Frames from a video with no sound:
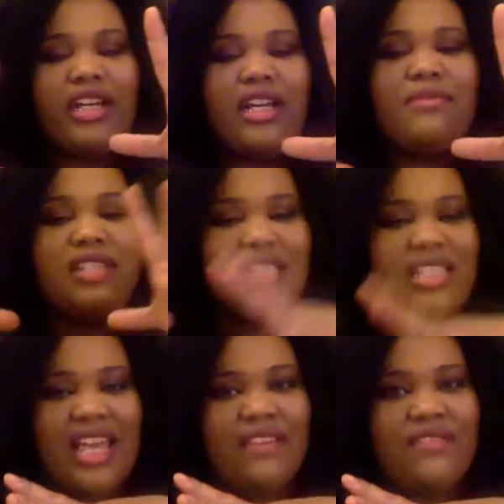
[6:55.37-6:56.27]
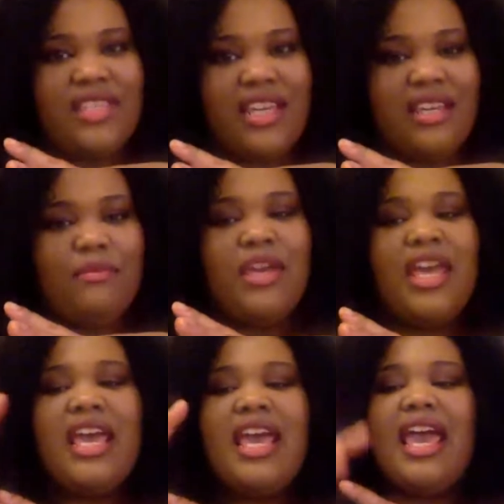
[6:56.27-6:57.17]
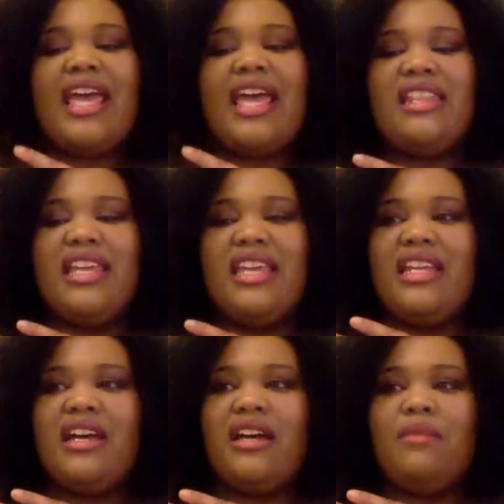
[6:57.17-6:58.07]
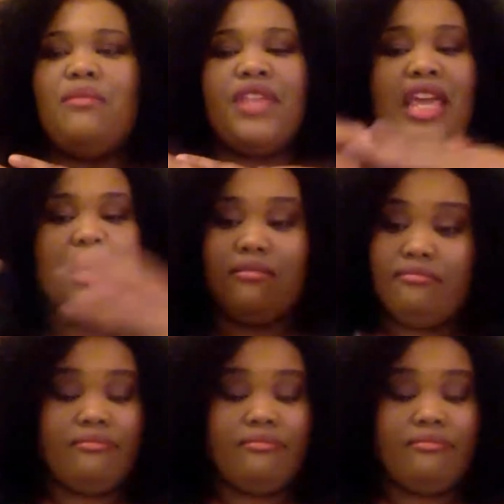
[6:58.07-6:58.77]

comes and saves them, and then they